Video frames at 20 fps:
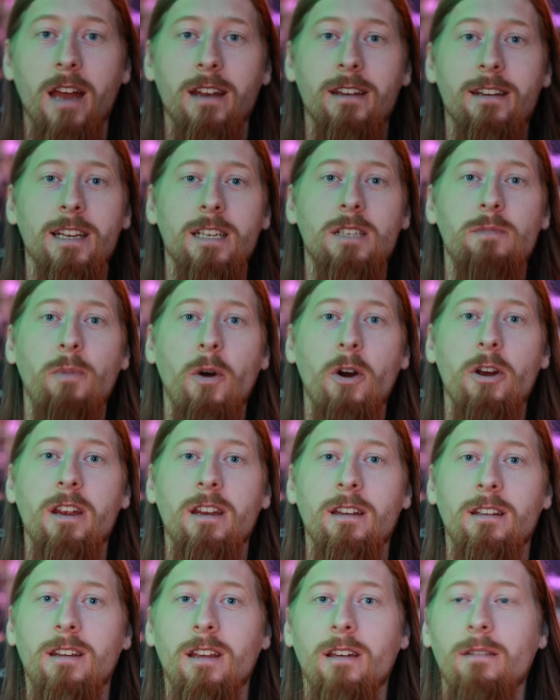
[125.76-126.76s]
At this
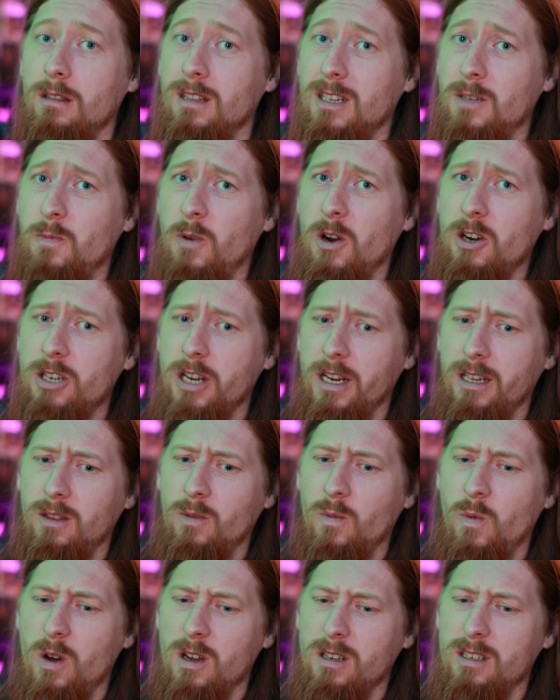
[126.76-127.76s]
point, this project
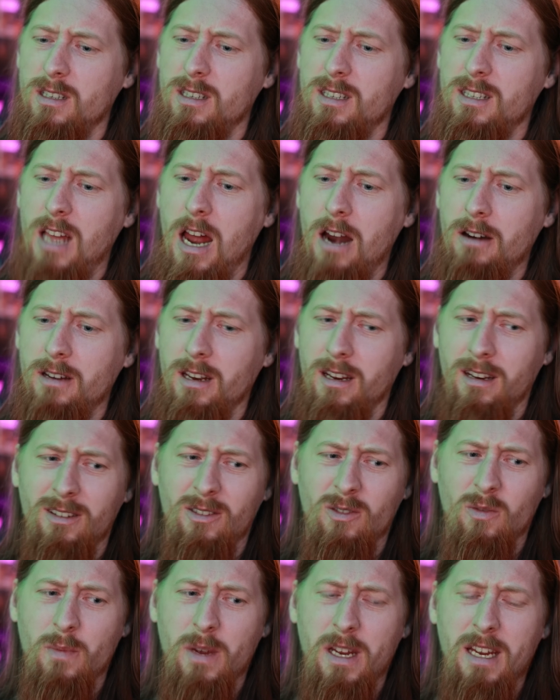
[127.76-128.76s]
was starting
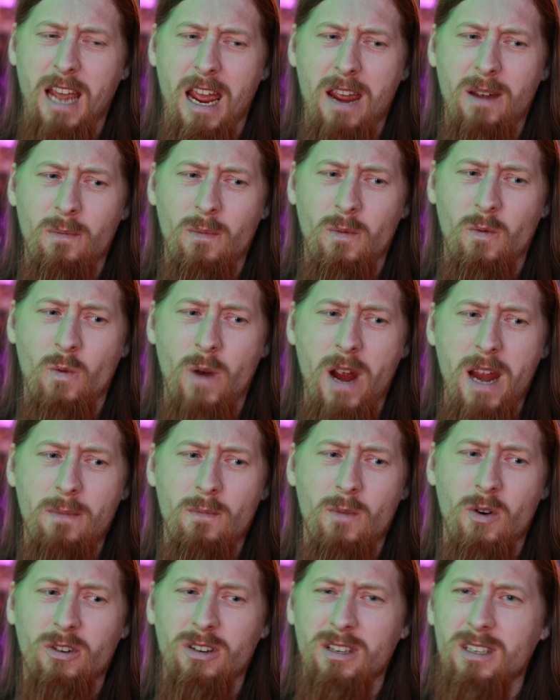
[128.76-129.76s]
to become way
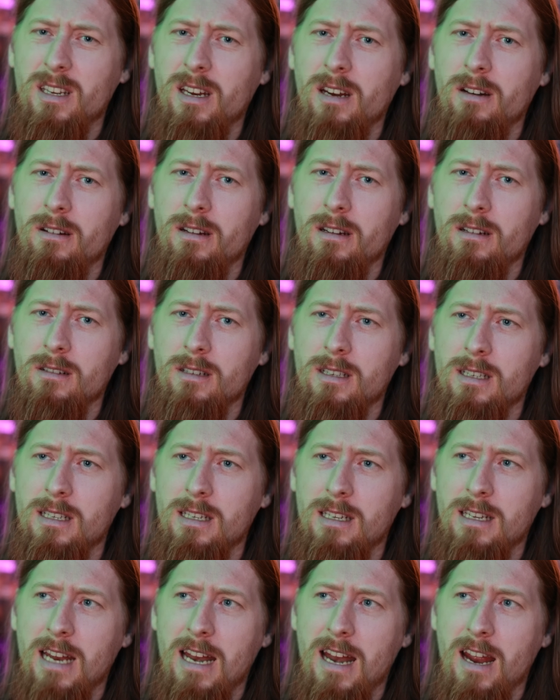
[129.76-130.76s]
more serious
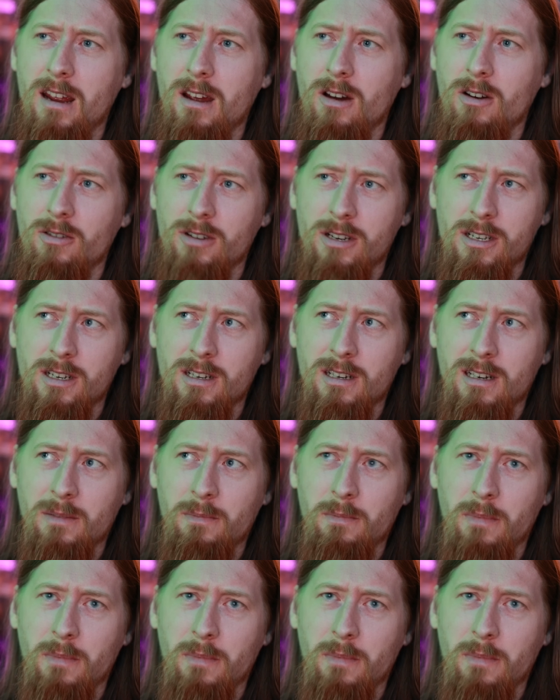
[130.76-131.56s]
than I originally